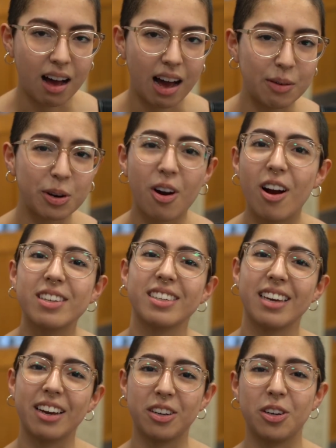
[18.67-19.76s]
I work hard to
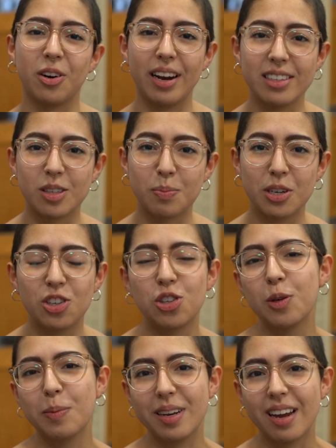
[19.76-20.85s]
get good grades, but it
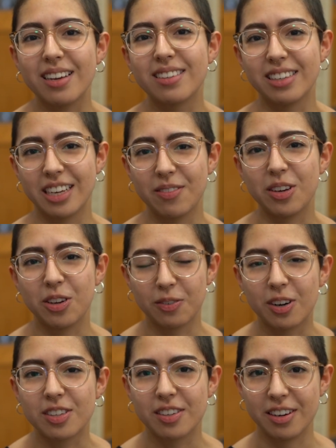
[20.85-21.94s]
sure would be nice to give the
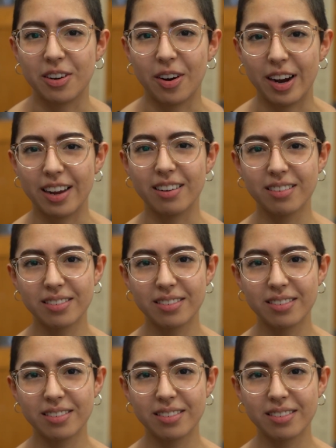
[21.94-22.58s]
university a grade.